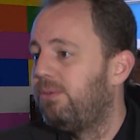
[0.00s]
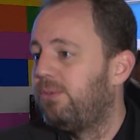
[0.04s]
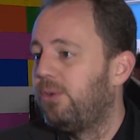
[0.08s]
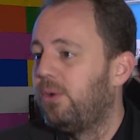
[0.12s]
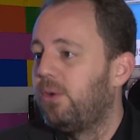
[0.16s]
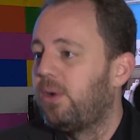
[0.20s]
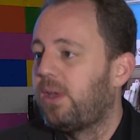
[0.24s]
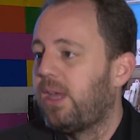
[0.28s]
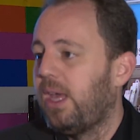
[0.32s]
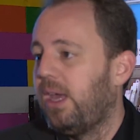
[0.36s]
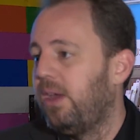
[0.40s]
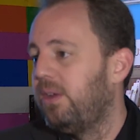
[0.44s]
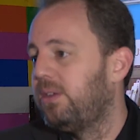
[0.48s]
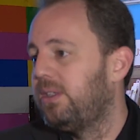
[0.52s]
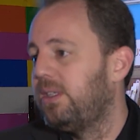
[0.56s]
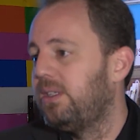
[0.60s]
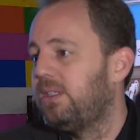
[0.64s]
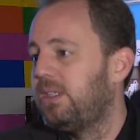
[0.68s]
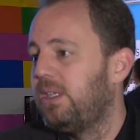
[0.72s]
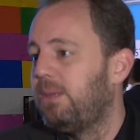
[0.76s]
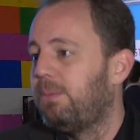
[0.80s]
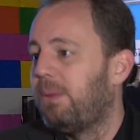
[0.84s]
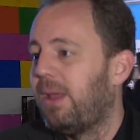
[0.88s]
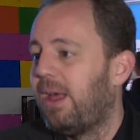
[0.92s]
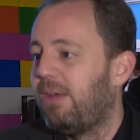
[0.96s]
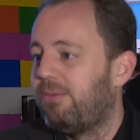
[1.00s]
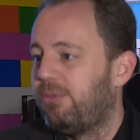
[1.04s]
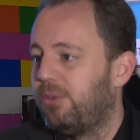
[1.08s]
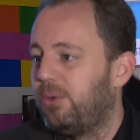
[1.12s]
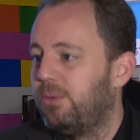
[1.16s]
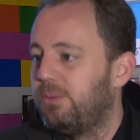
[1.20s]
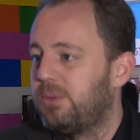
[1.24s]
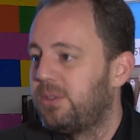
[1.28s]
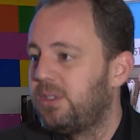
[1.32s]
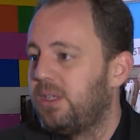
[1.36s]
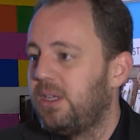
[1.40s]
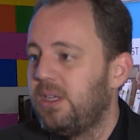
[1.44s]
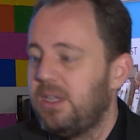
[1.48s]
4K OTT
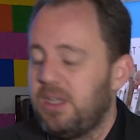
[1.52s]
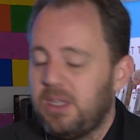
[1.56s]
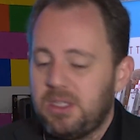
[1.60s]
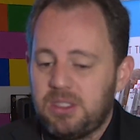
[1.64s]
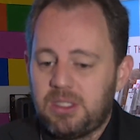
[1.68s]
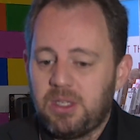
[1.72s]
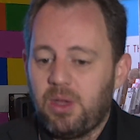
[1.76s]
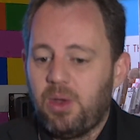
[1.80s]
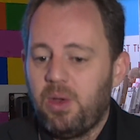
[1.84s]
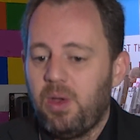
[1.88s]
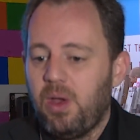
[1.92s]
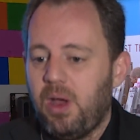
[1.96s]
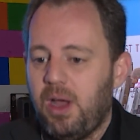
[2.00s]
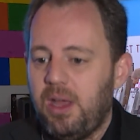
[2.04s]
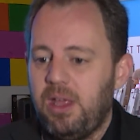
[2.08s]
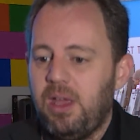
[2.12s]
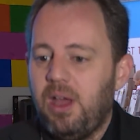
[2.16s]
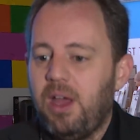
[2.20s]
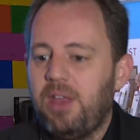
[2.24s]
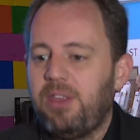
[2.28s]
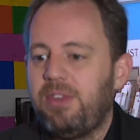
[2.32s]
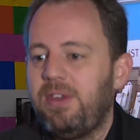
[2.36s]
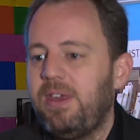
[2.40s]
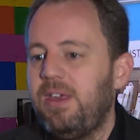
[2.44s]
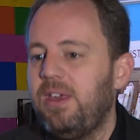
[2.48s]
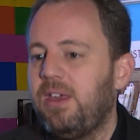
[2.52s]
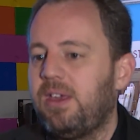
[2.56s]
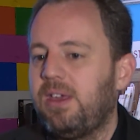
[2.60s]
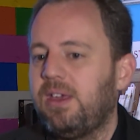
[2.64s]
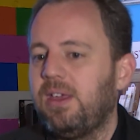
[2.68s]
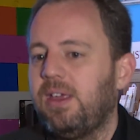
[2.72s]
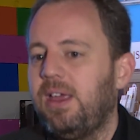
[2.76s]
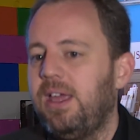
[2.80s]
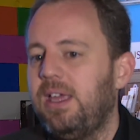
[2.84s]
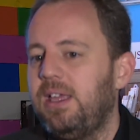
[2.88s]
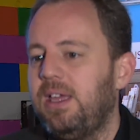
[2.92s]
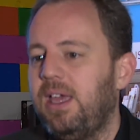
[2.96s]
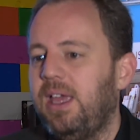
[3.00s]
platforms. So I think
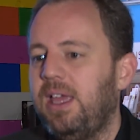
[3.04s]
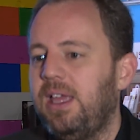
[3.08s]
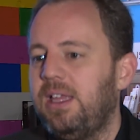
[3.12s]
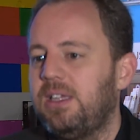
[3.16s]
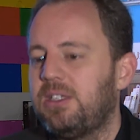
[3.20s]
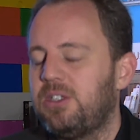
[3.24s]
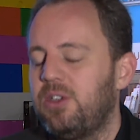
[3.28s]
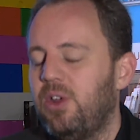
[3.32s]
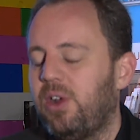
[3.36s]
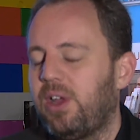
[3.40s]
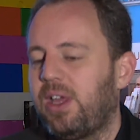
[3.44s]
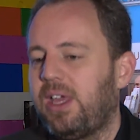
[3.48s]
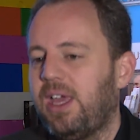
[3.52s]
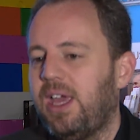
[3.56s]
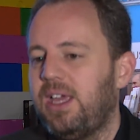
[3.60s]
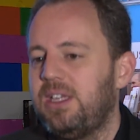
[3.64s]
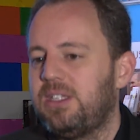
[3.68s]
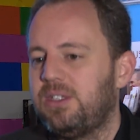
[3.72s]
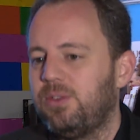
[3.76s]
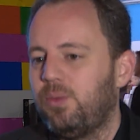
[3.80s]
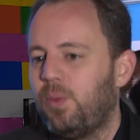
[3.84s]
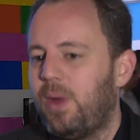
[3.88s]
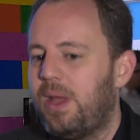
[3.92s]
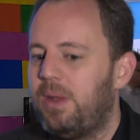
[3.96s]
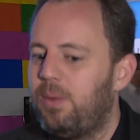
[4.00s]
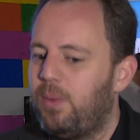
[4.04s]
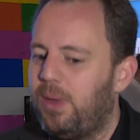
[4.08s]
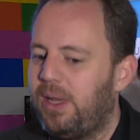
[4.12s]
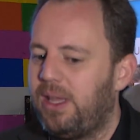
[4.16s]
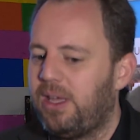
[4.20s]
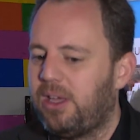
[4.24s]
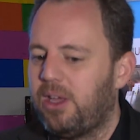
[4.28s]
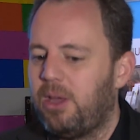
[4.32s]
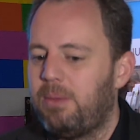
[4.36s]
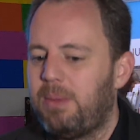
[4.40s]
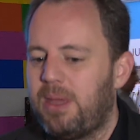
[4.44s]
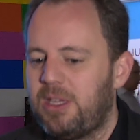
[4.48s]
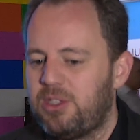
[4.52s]
it's not a case of when will it
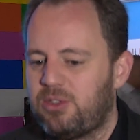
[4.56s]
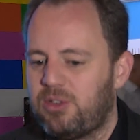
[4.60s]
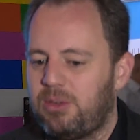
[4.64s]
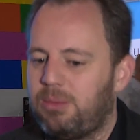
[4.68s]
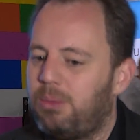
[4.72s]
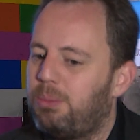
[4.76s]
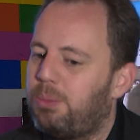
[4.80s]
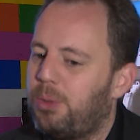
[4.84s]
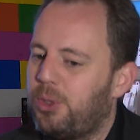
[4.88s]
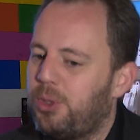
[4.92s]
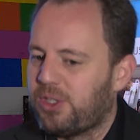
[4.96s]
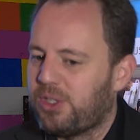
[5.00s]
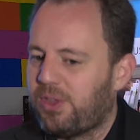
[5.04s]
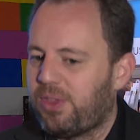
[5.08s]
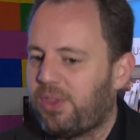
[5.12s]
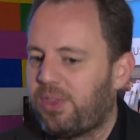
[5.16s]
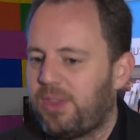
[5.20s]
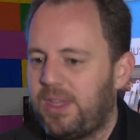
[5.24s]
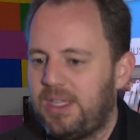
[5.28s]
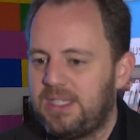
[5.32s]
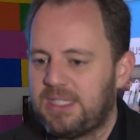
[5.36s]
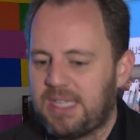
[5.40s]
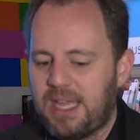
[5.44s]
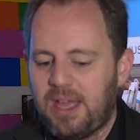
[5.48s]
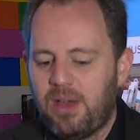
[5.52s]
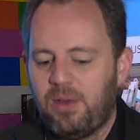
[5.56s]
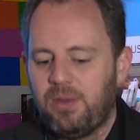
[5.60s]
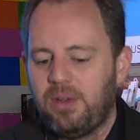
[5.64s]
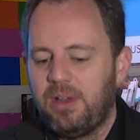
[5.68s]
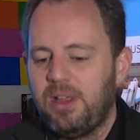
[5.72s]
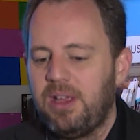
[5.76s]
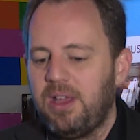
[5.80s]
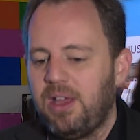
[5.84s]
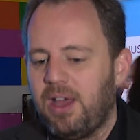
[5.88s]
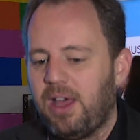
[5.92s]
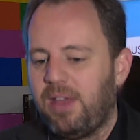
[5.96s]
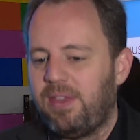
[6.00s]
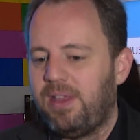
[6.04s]
go mainstream and other things out.
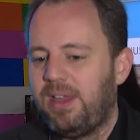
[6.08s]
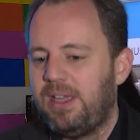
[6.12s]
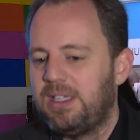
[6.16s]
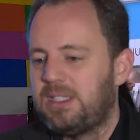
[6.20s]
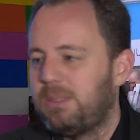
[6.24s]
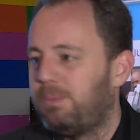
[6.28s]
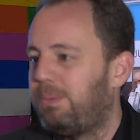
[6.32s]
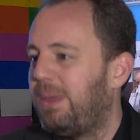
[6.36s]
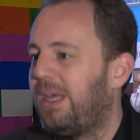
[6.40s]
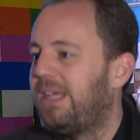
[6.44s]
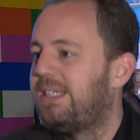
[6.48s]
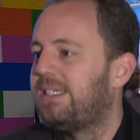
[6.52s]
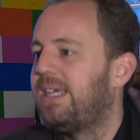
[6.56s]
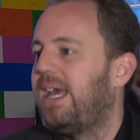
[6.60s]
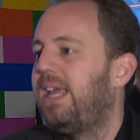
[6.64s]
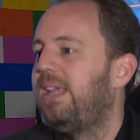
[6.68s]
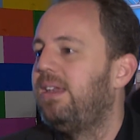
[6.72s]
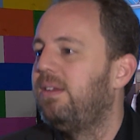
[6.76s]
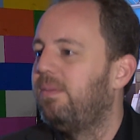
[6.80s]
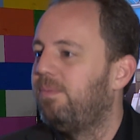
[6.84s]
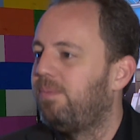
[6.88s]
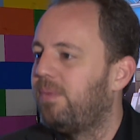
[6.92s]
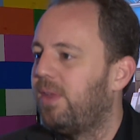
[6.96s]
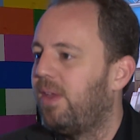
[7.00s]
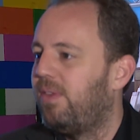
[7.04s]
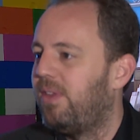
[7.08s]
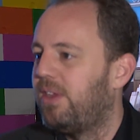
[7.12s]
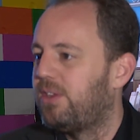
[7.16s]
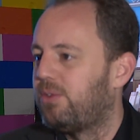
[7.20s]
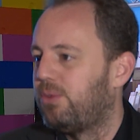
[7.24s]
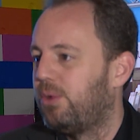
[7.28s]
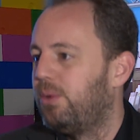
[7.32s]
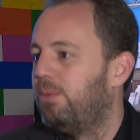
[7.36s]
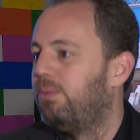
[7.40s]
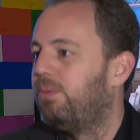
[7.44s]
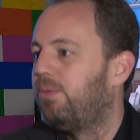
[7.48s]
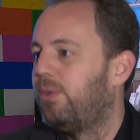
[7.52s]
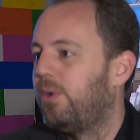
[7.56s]
I think it's a big tent and there's
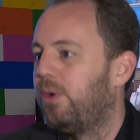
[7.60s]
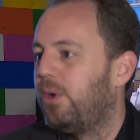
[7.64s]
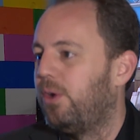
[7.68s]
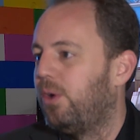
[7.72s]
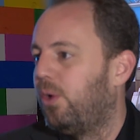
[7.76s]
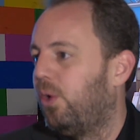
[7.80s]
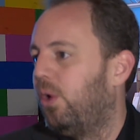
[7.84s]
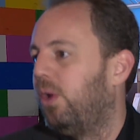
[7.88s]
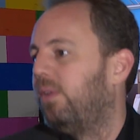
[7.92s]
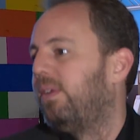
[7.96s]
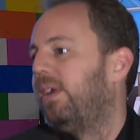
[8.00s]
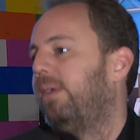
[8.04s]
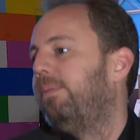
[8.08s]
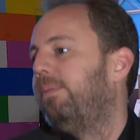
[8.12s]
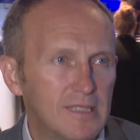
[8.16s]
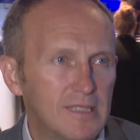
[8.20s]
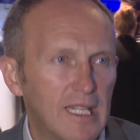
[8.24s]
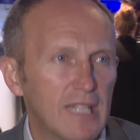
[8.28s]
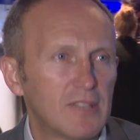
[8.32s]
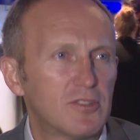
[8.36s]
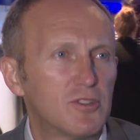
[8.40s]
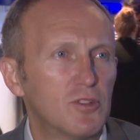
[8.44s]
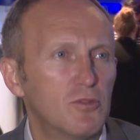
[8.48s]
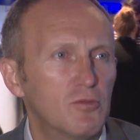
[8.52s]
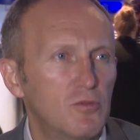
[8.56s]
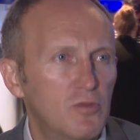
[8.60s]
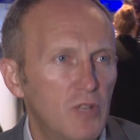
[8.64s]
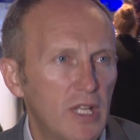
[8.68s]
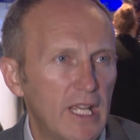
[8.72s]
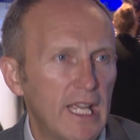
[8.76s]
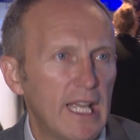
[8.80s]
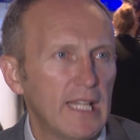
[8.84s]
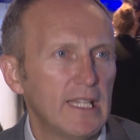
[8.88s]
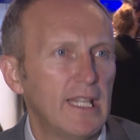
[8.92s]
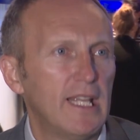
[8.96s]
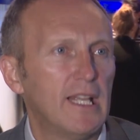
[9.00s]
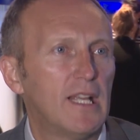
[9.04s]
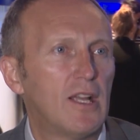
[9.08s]
room for all of That's a
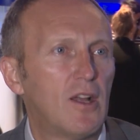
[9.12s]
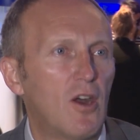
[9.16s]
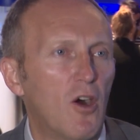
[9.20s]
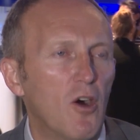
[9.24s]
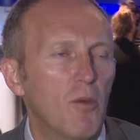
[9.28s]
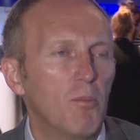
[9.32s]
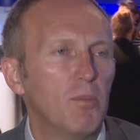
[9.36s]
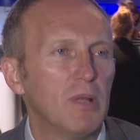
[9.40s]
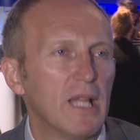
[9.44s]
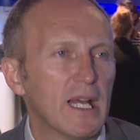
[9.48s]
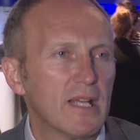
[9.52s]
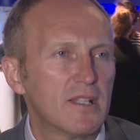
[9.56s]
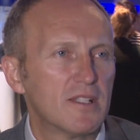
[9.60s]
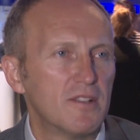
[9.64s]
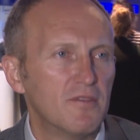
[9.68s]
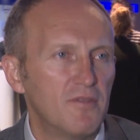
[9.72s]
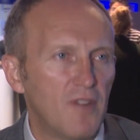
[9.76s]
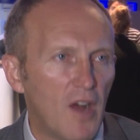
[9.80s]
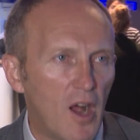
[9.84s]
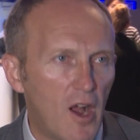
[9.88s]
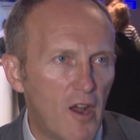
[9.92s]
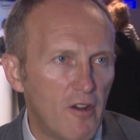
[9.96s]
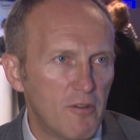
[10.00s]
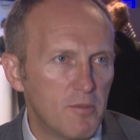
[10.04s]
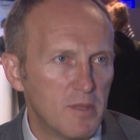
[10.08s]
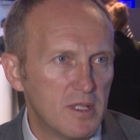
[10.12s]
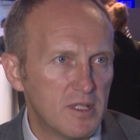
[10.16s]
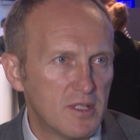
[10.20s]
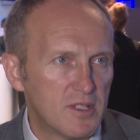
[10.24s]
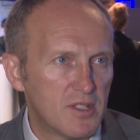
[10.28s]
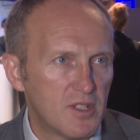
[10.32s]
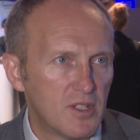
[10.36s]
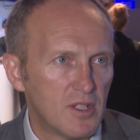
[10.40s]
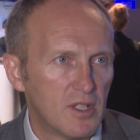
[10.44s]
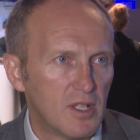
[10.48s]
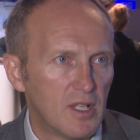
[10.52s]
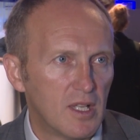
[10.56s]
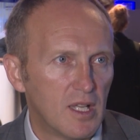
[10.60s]
really complex environment.